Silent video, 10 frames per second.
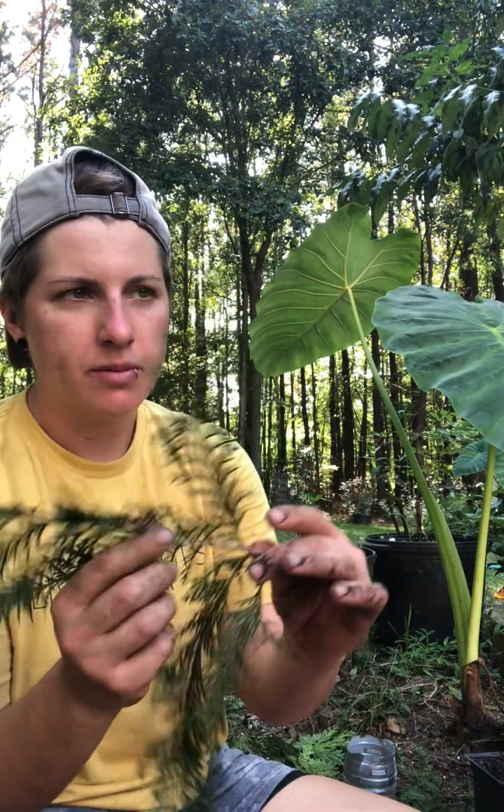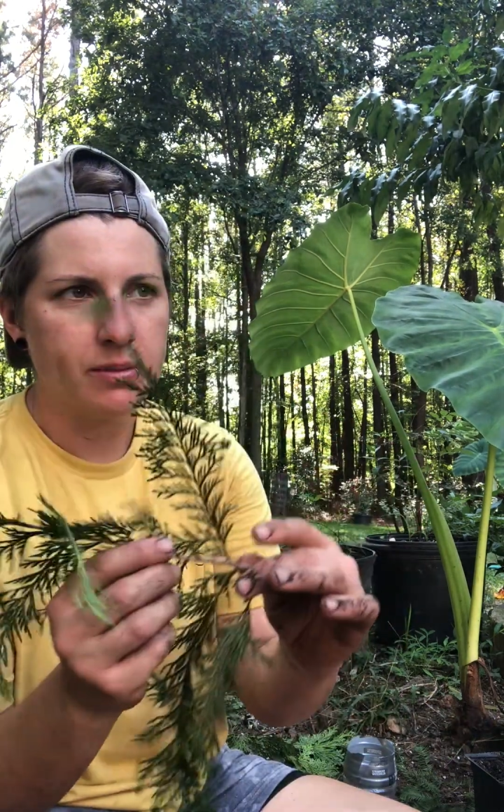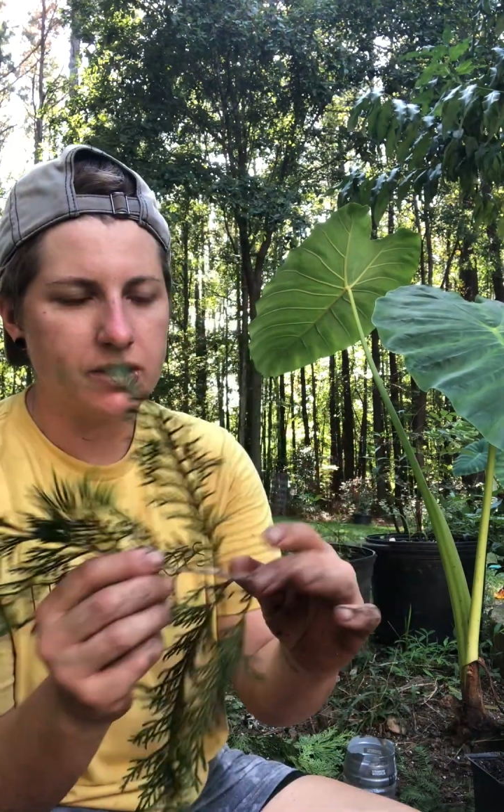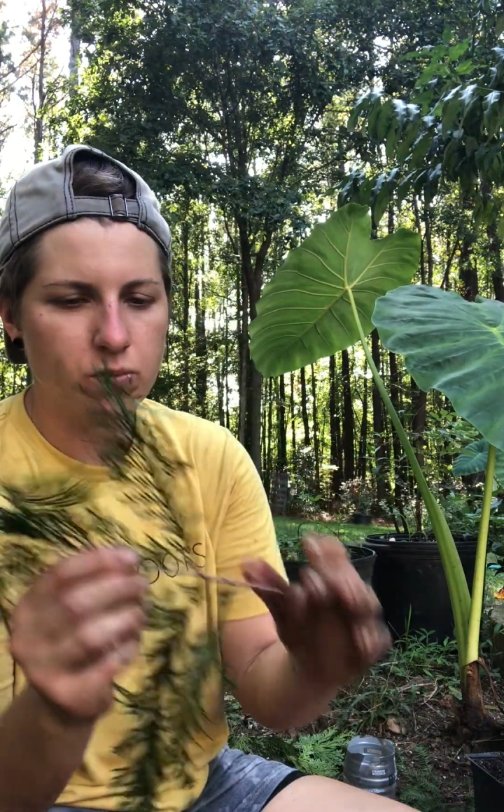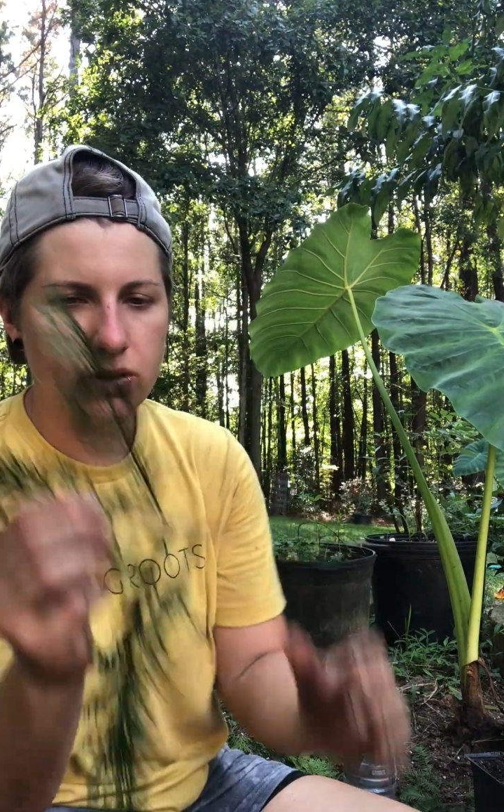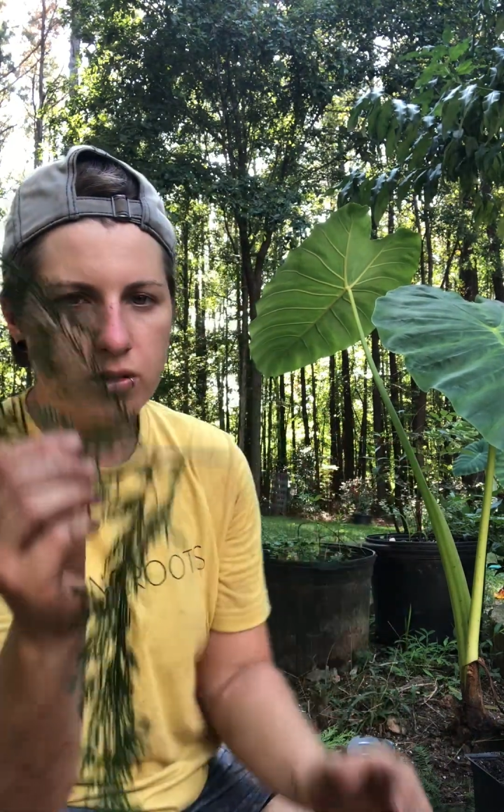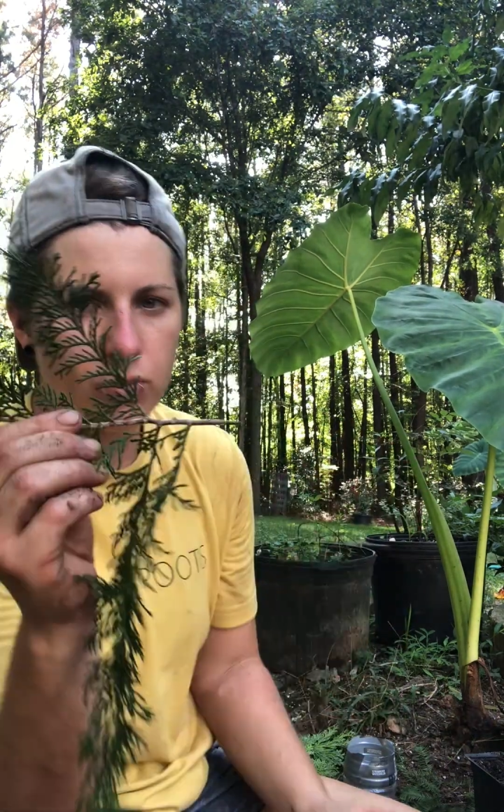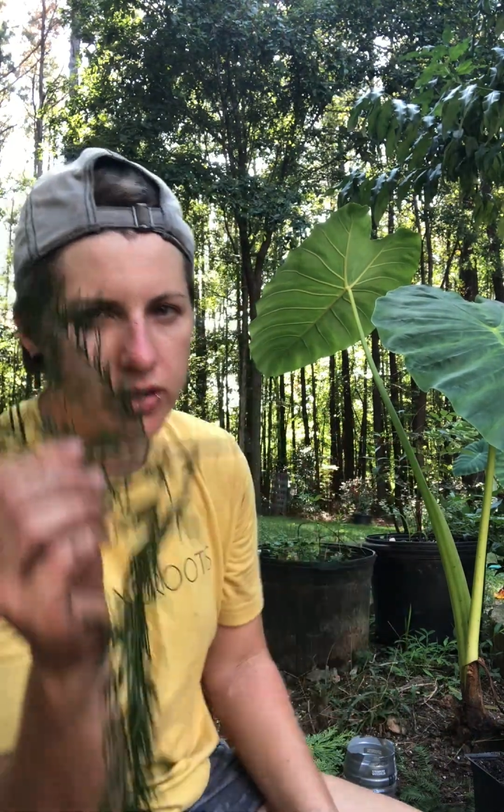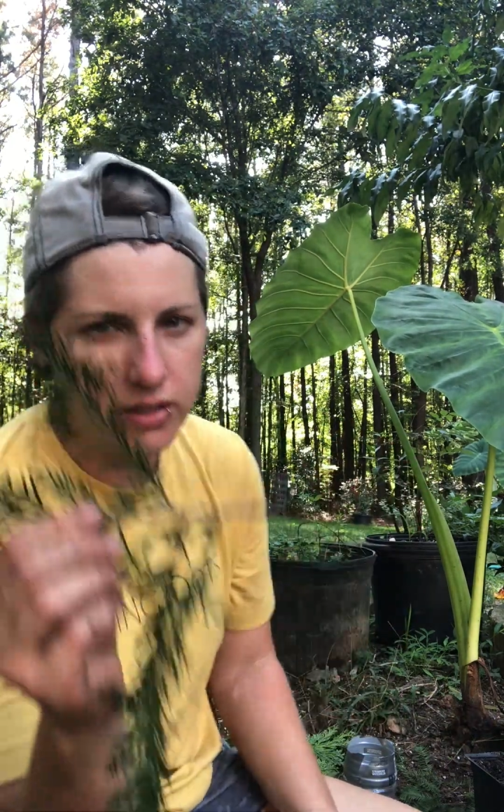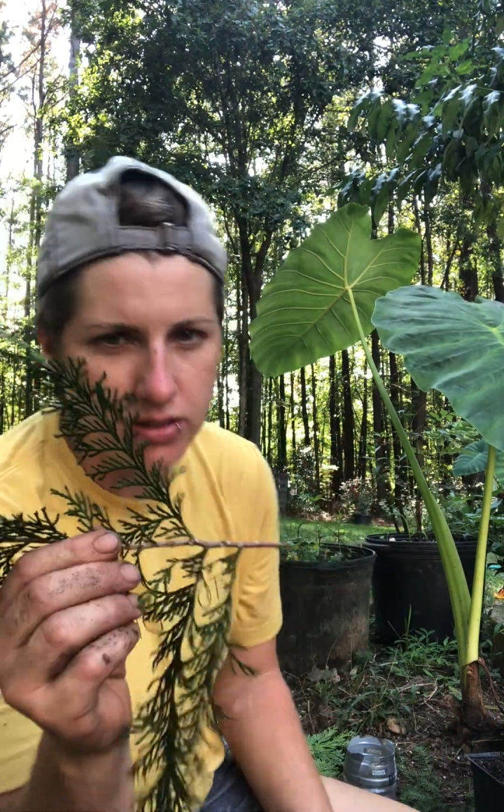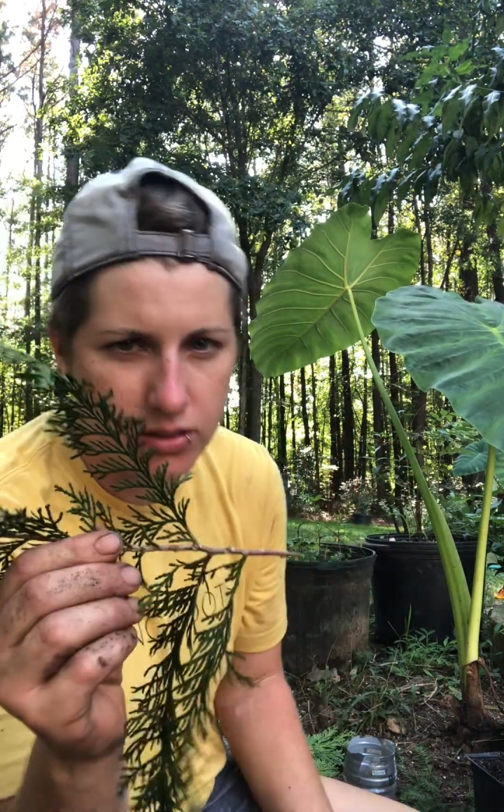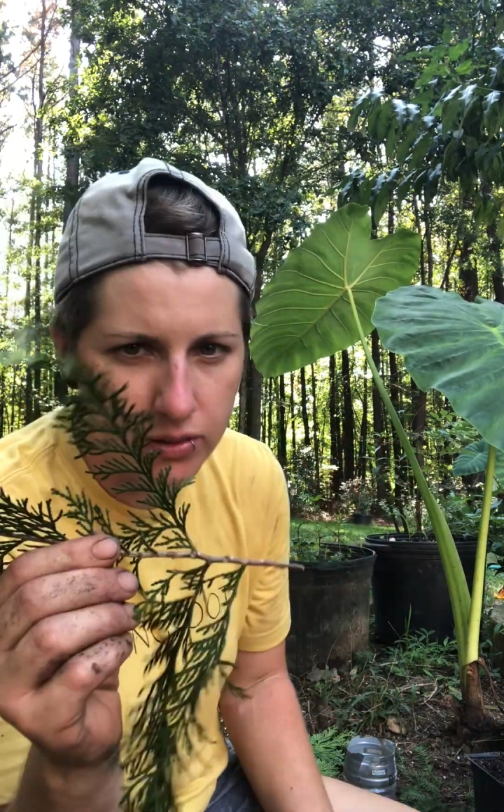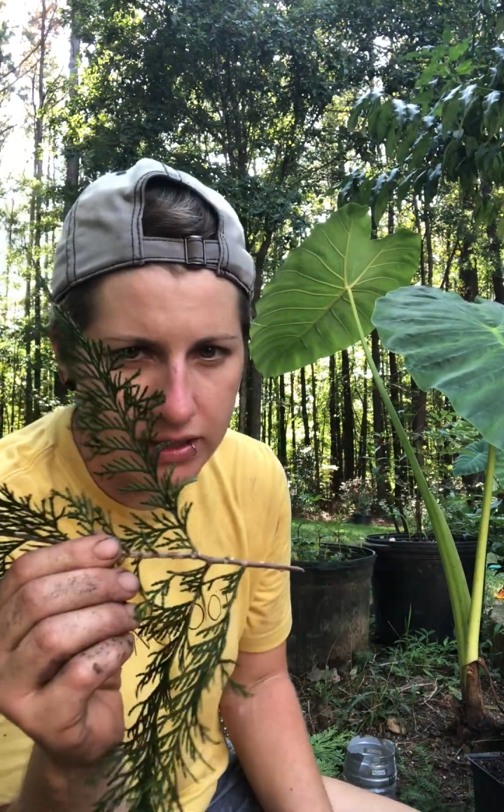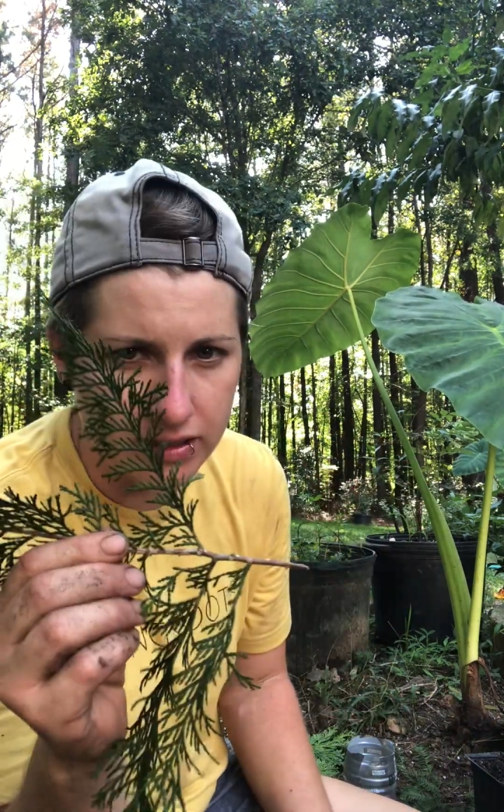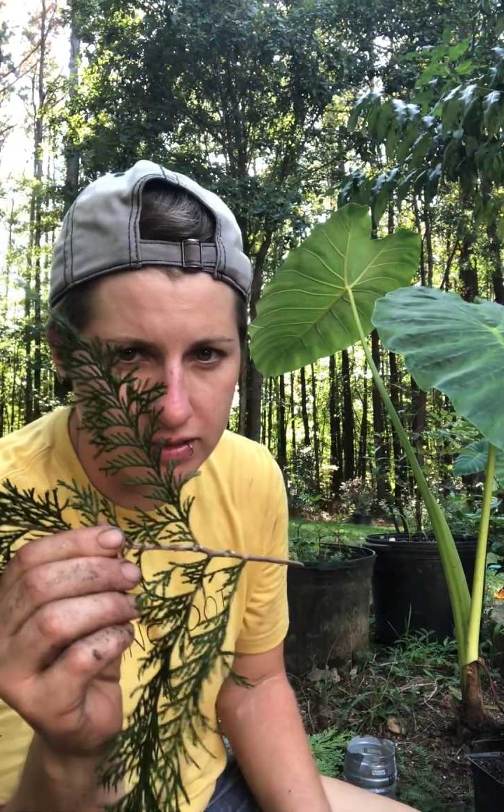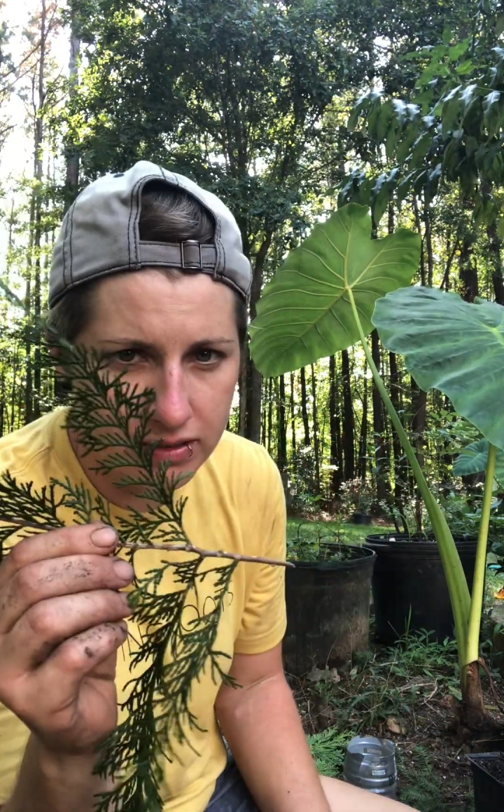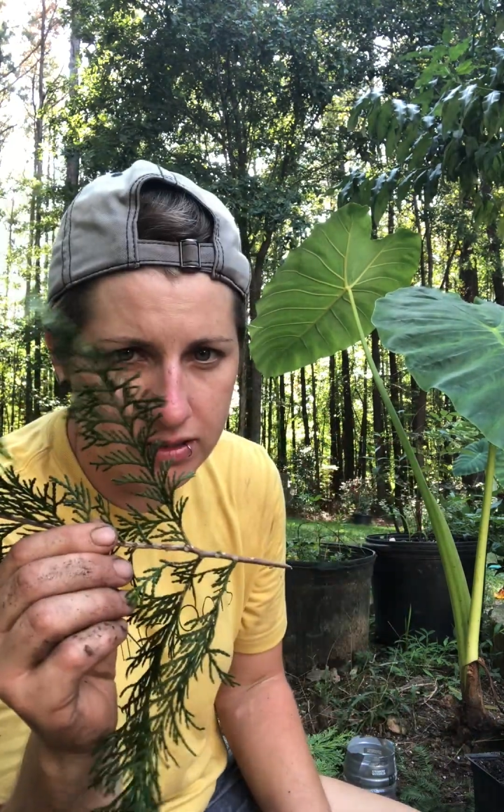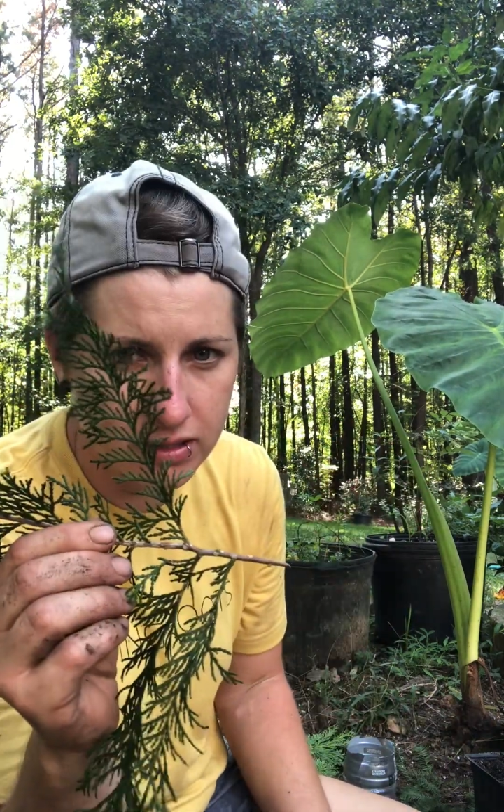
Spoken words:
because what you want to do is